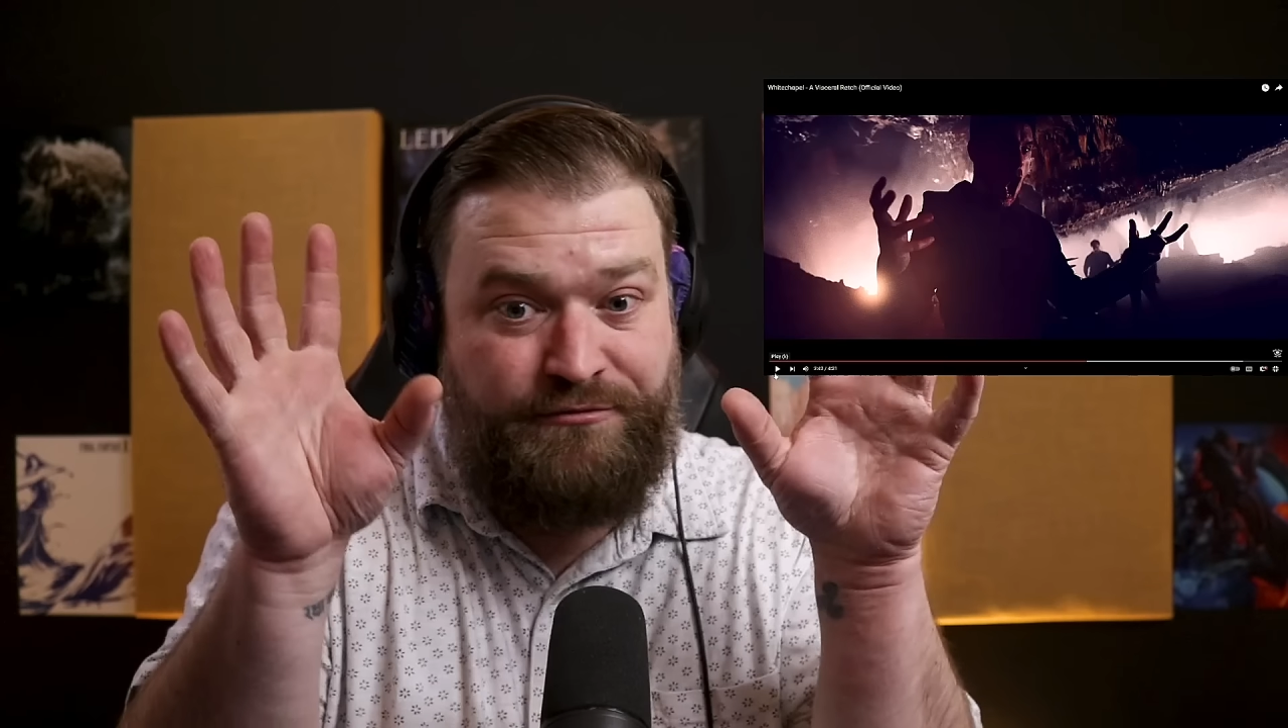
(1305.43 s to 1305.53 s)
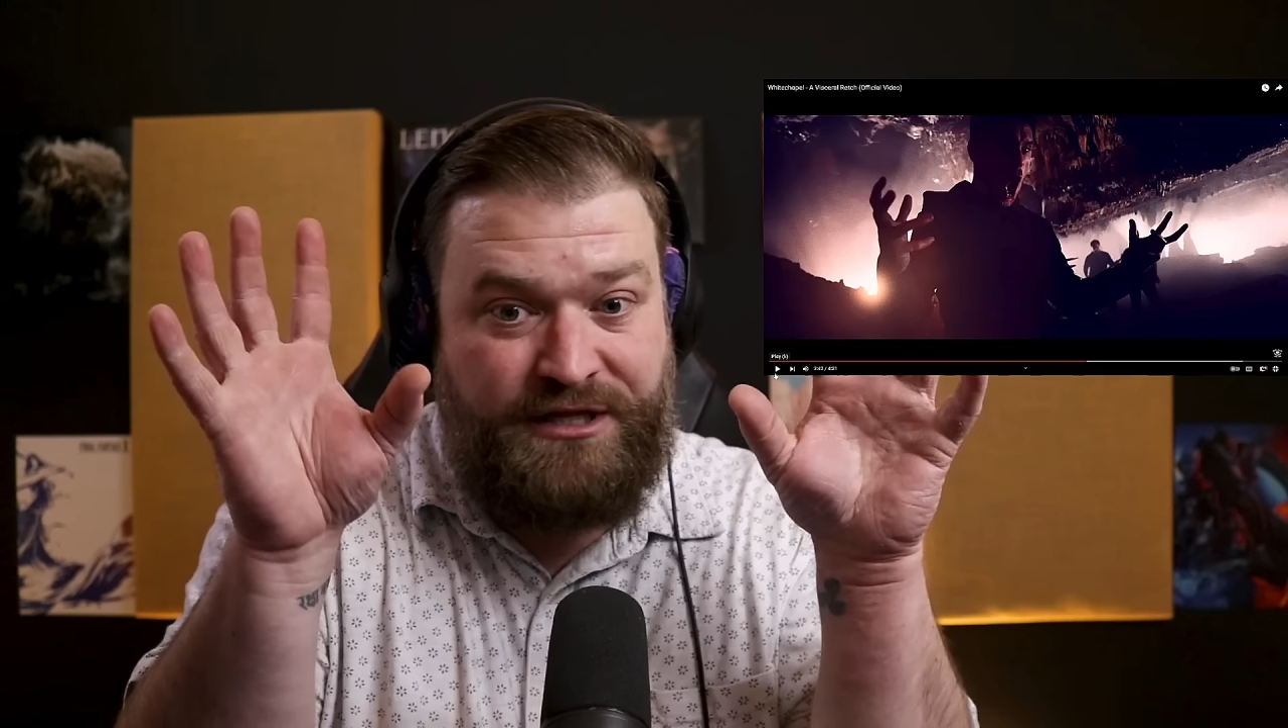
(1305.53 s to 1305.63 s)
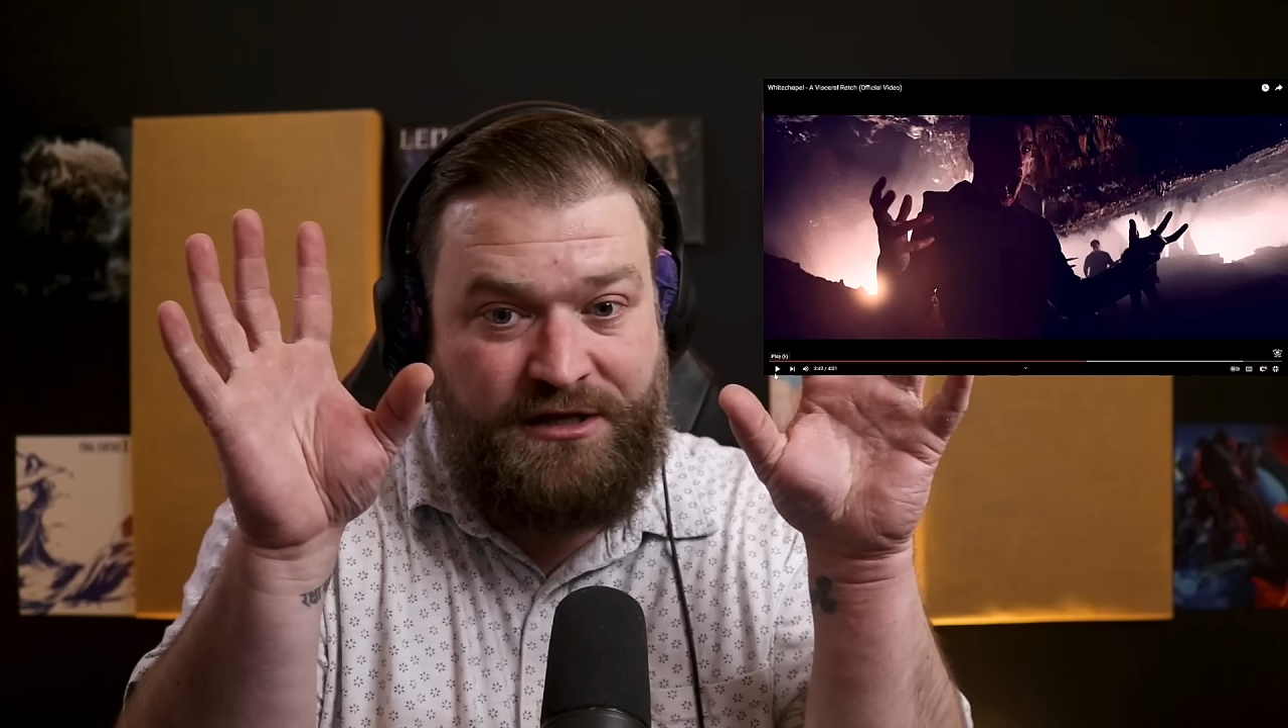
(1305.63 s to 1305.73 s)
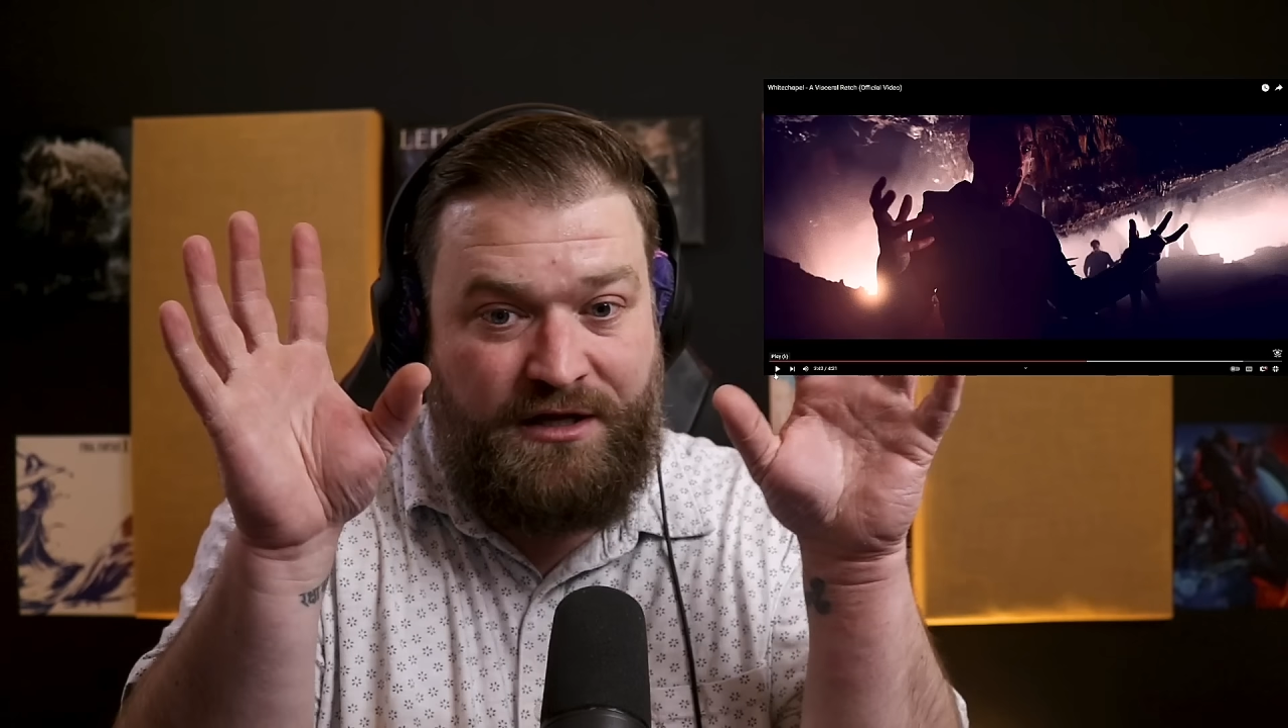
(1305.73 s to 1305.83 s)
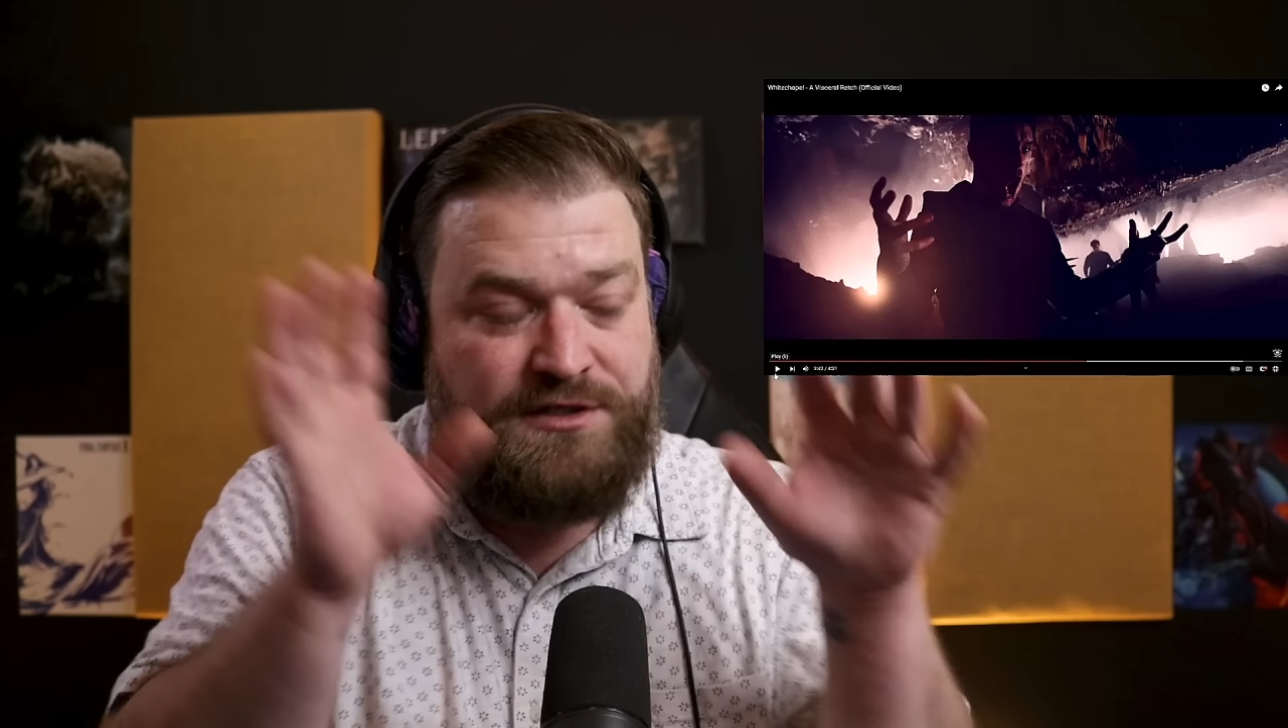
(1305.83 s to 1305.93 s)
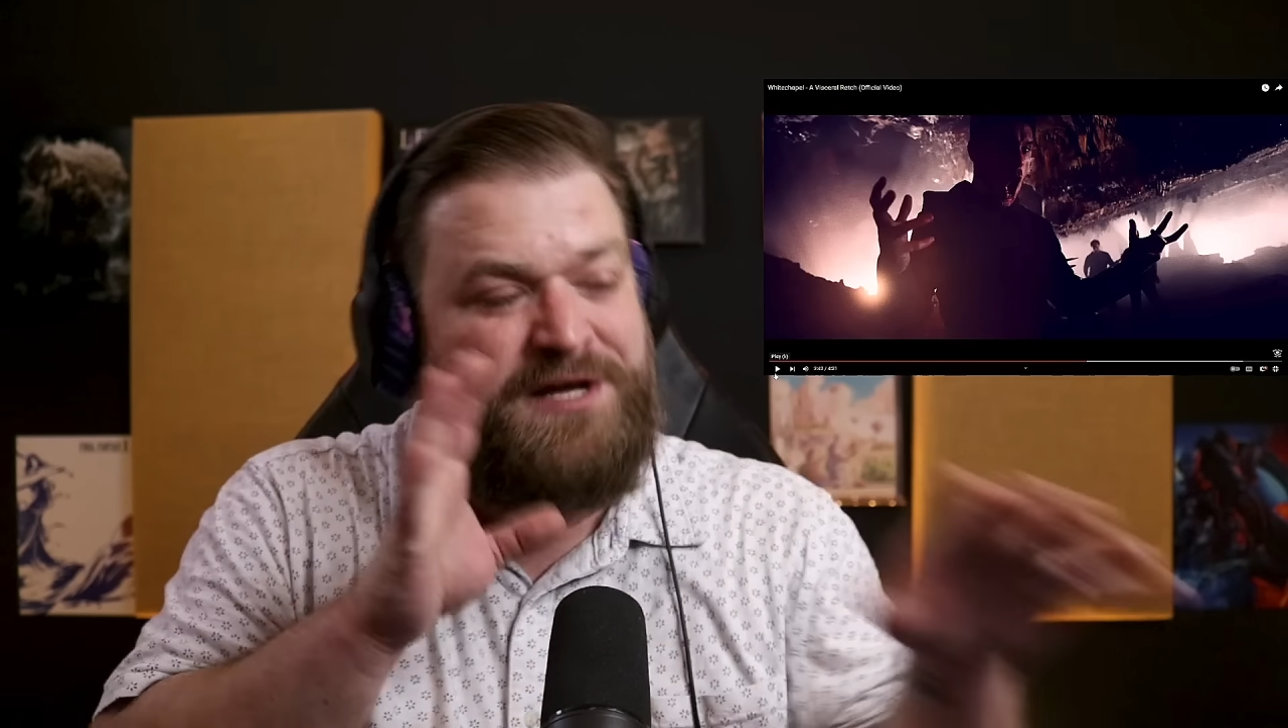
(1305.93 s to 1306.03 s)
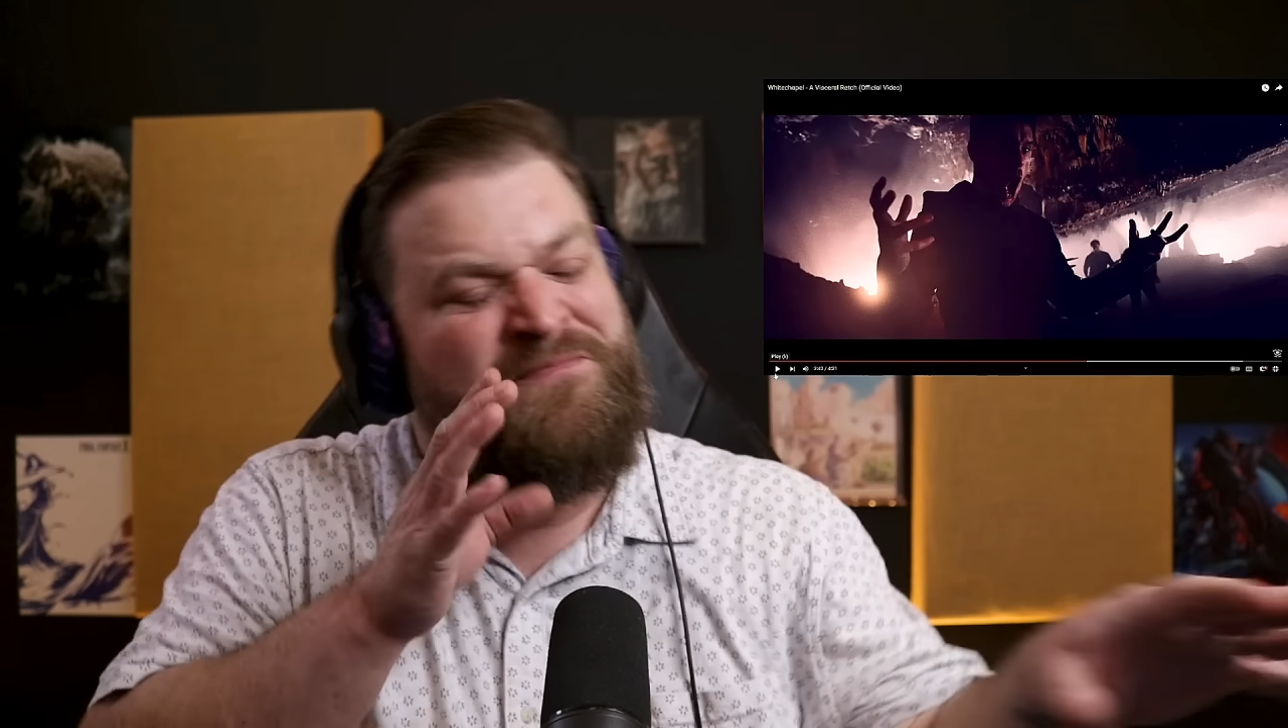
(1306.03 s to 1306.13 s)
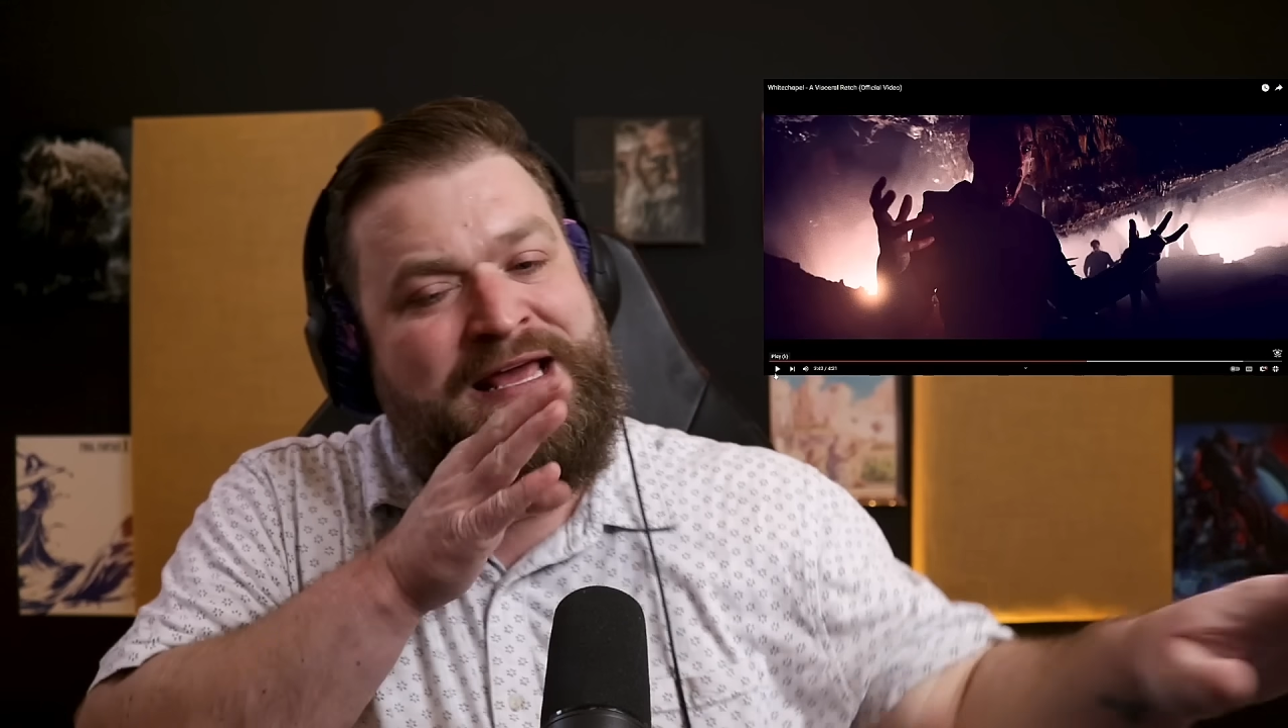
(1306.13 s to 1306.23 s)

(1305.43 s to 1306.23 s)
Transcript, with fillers: really close.